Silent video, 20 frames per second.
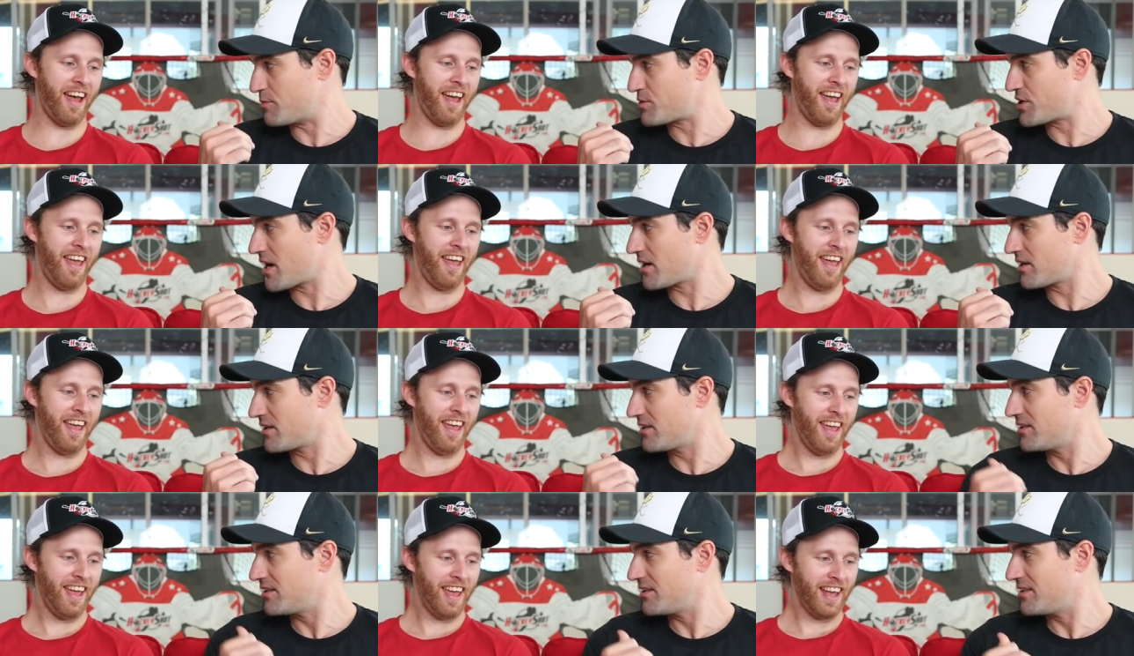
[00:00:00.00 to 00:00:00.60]
Speaker 1: hit
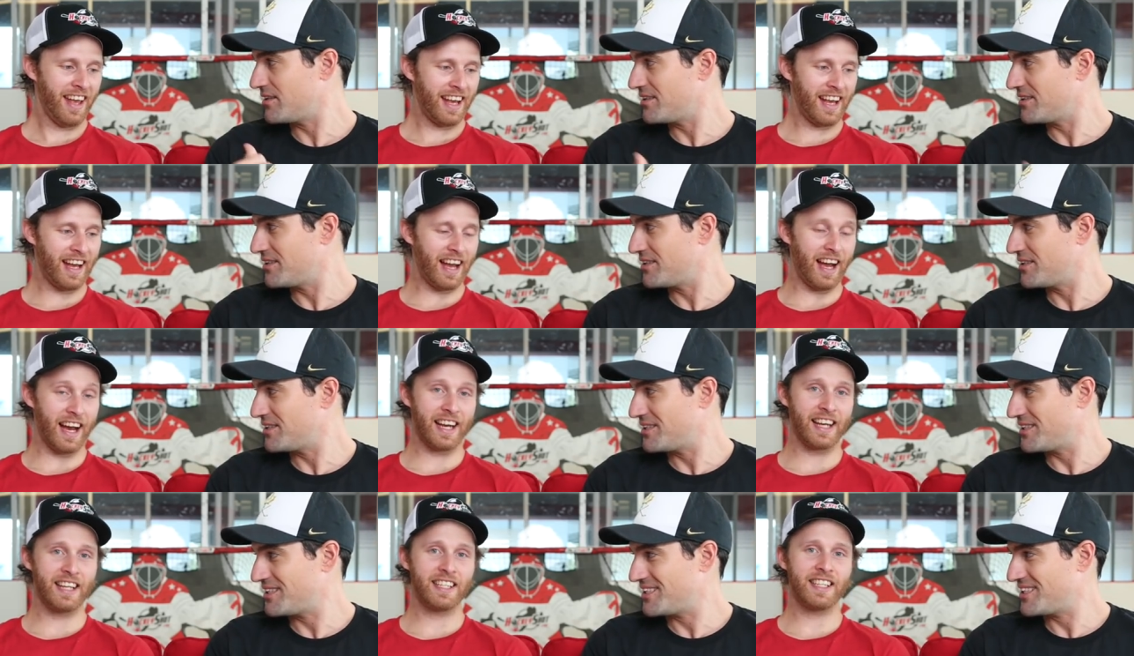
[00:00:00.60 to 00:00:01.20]
check.
Speaker 2: Yeah,
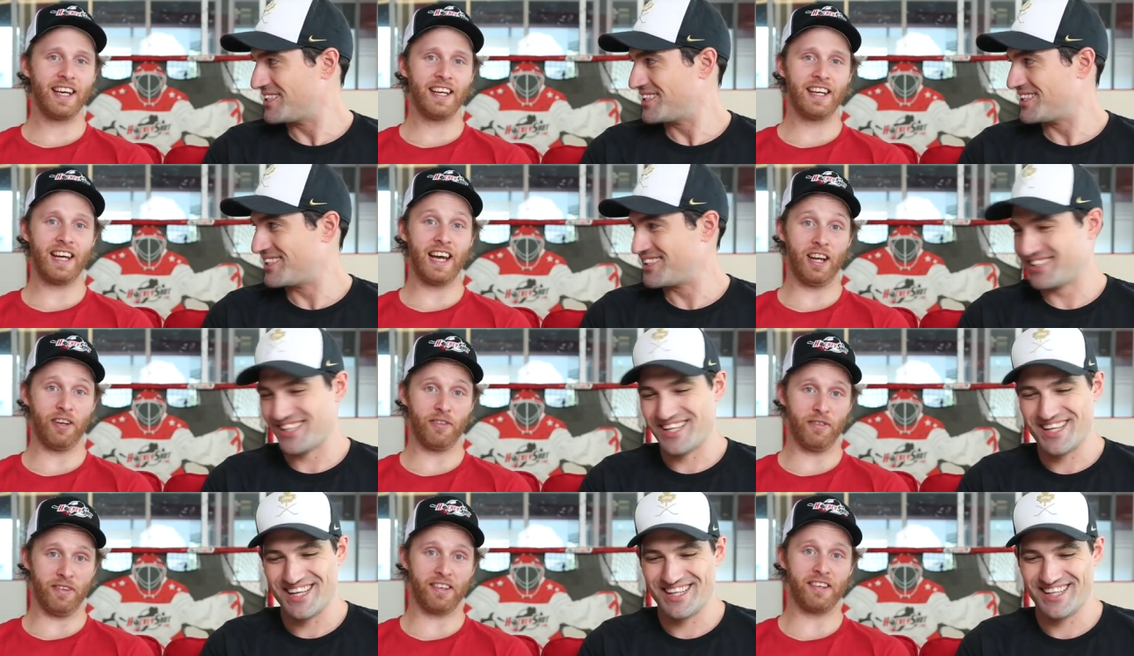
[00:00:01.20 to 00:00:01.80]
I can tell you
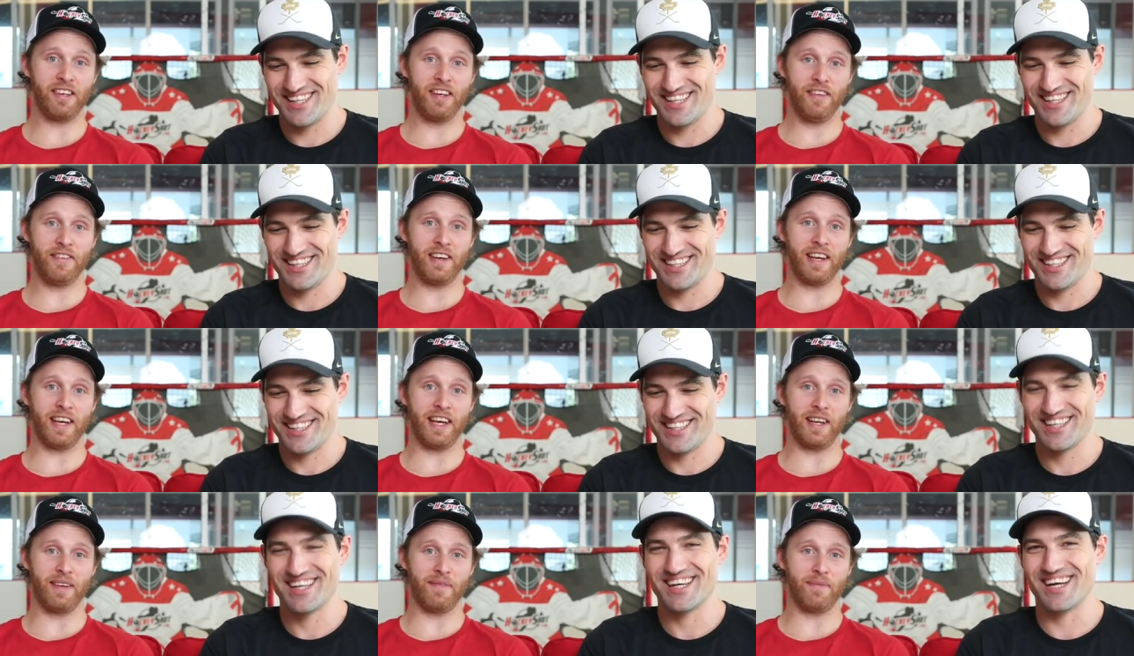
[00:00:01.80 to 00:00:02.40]
how to receive a
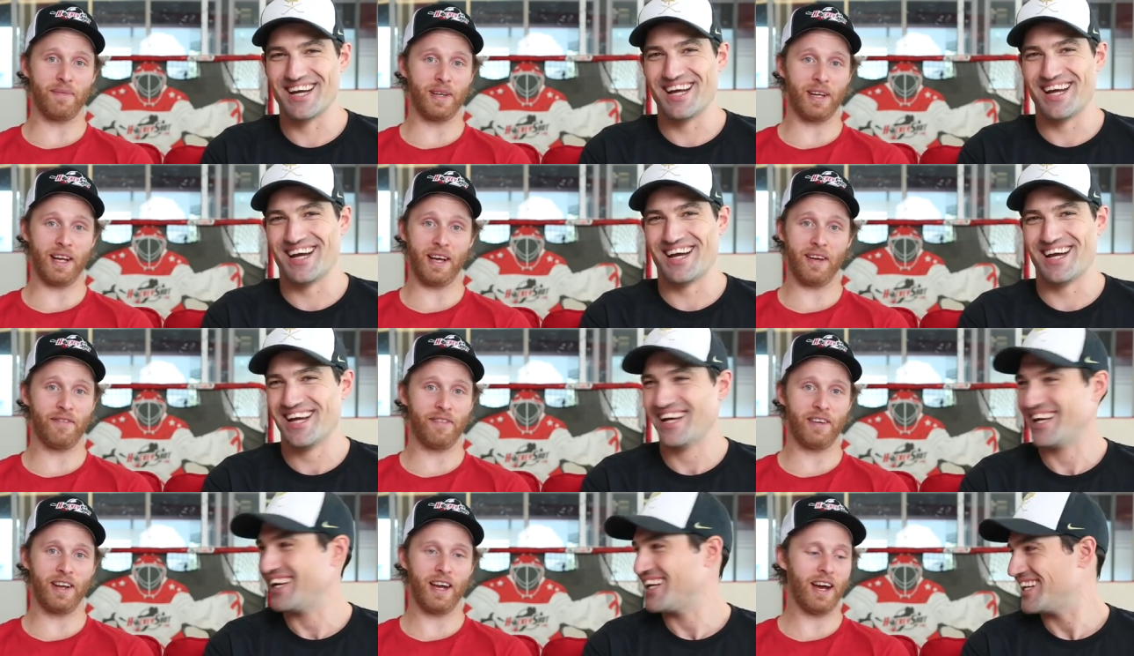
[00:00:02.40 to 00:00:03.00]
hit, but
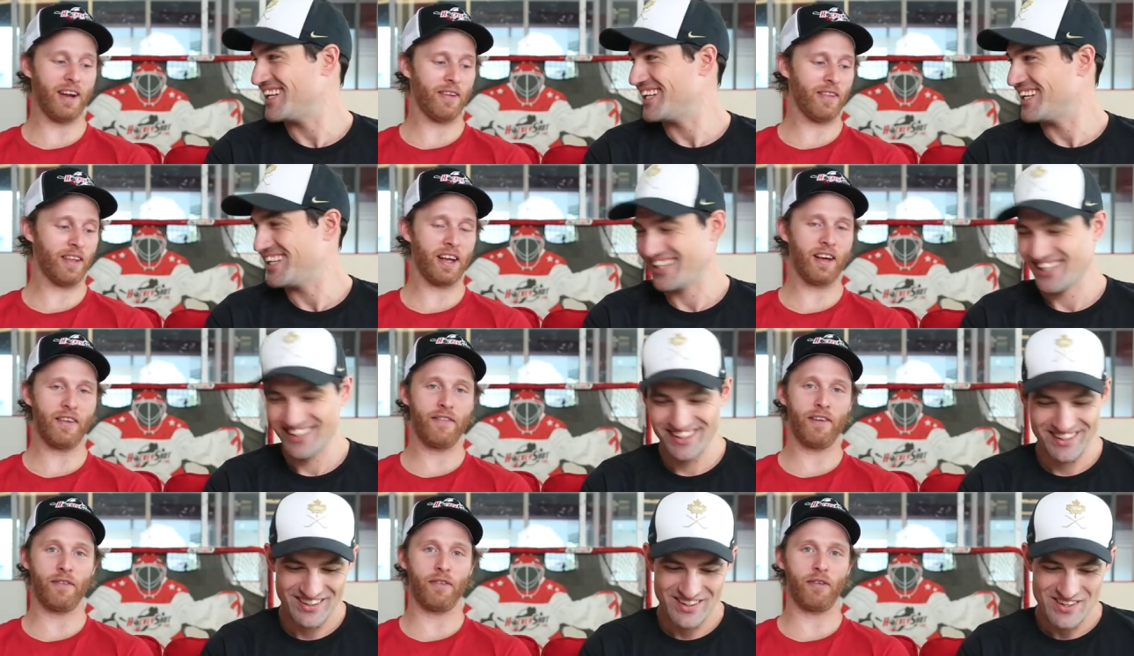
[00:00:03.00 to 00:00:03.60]
I've, I don't
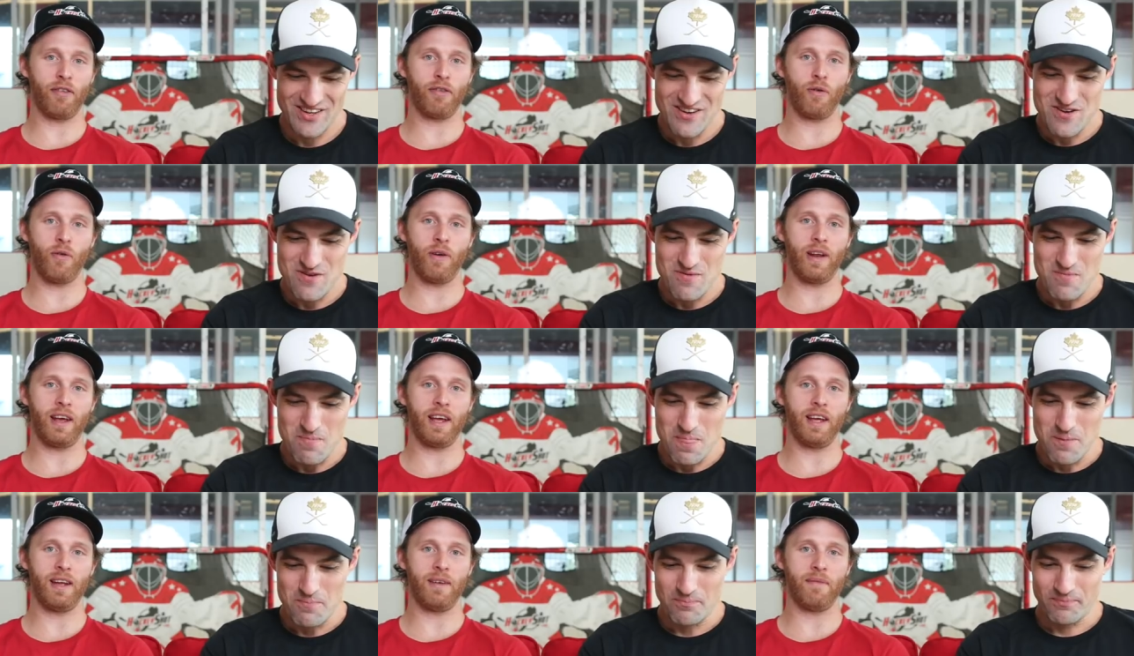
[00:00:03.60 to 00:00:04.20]
think I've ever
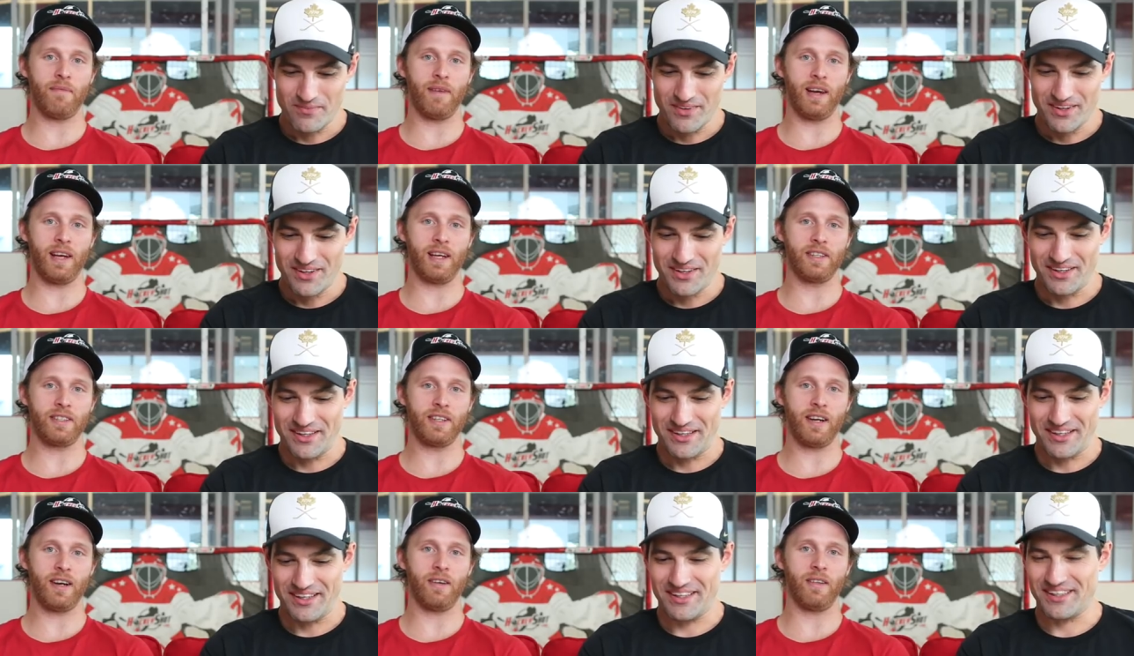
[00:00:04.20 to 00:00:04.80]
thrown a hit in my
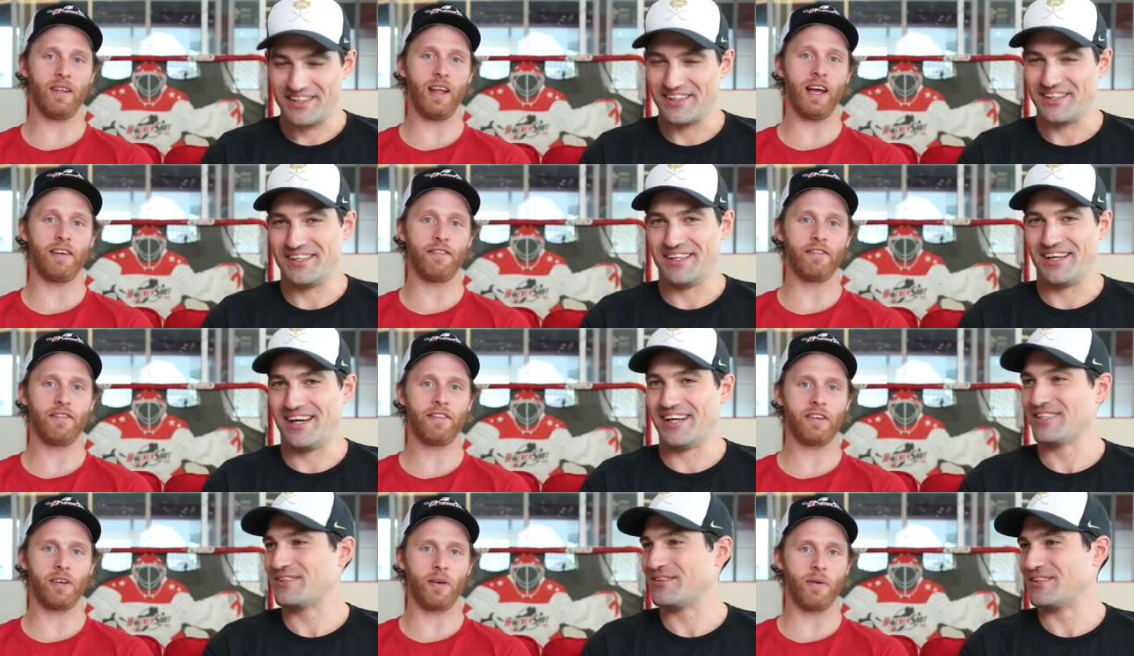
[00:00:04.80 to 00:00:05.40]
entire life.
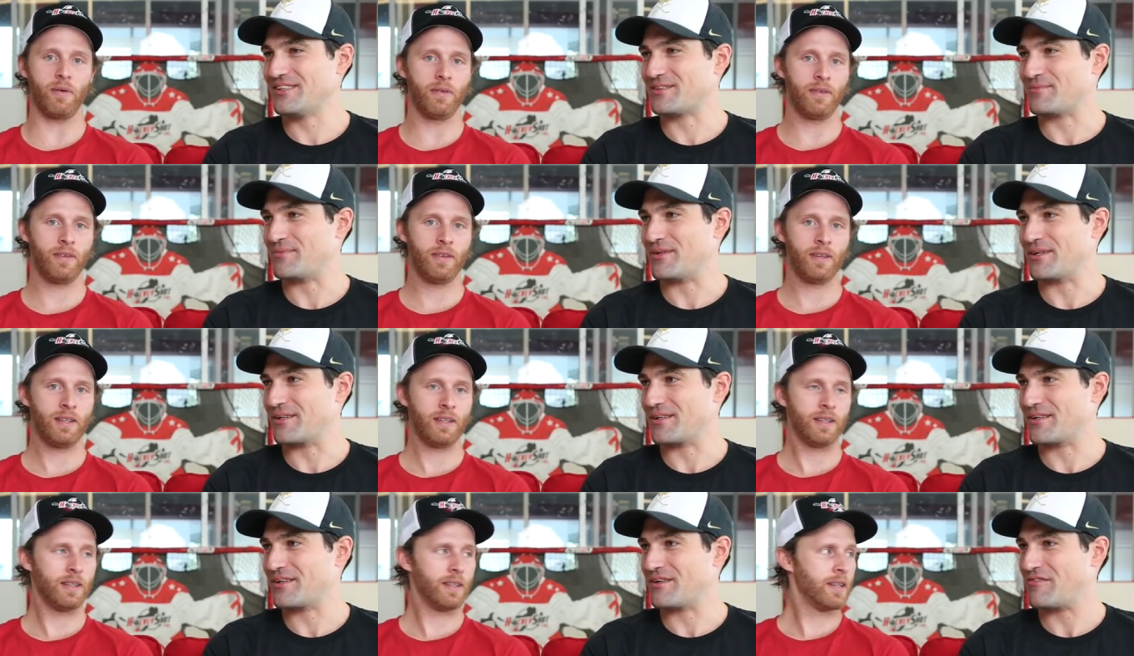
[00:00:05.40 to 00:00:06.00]
Yeah, so. it's
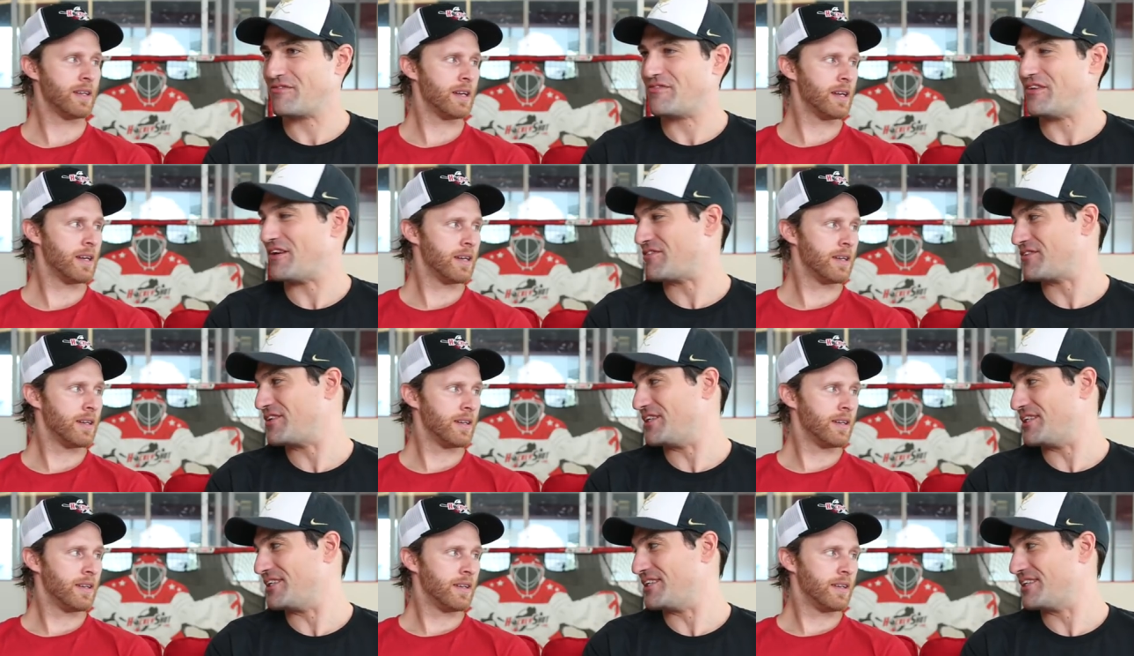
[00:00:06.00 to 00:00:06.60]
Speaker 1: been a good
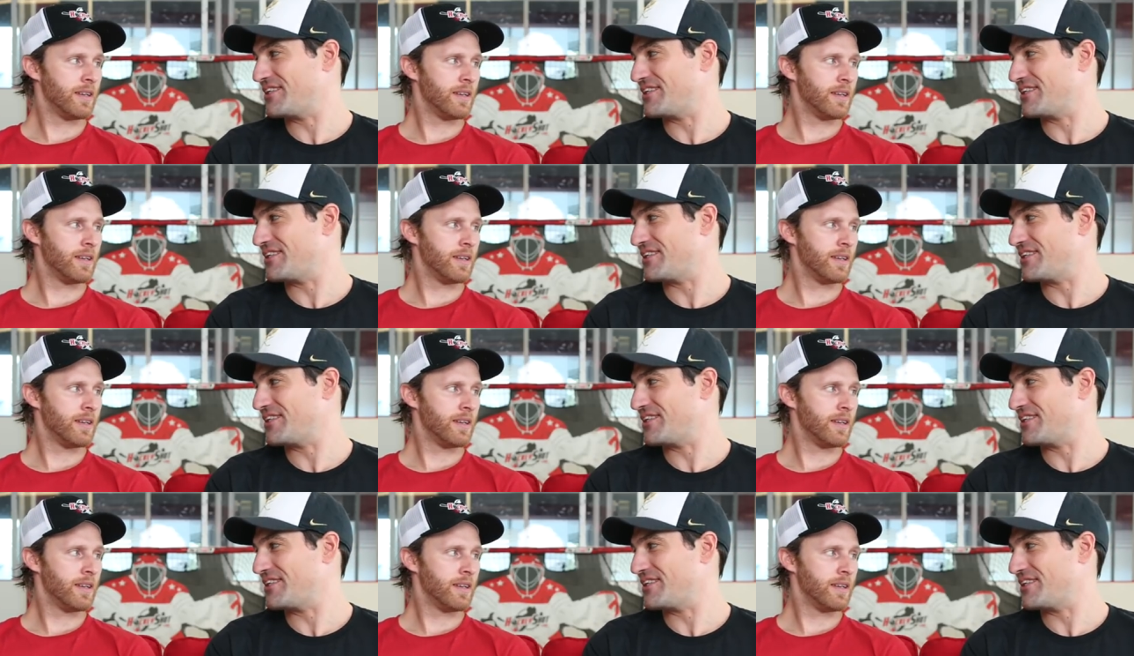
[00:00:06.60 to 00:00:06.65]
15